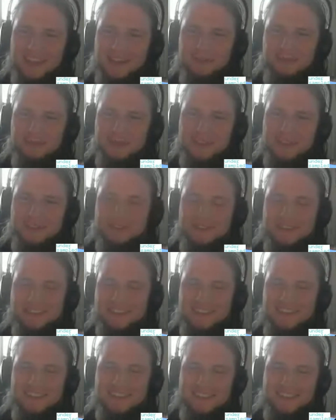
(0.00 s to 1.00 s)

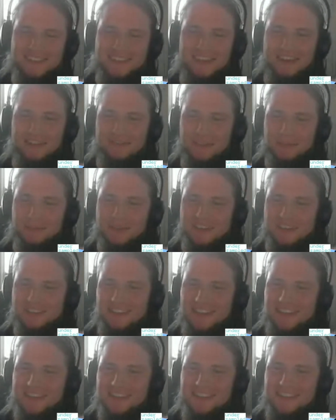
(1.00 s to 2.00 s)
Wisconsin doesn't have the best
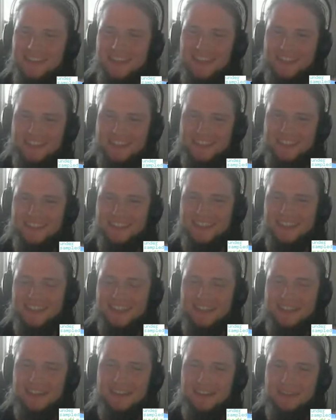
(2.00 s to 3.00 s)
energy net,
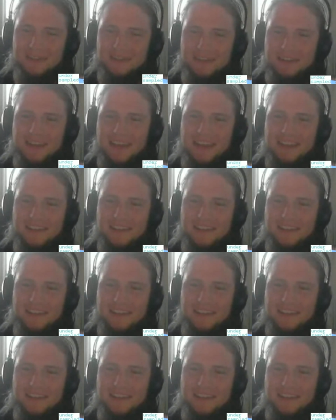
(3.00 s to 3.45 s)
and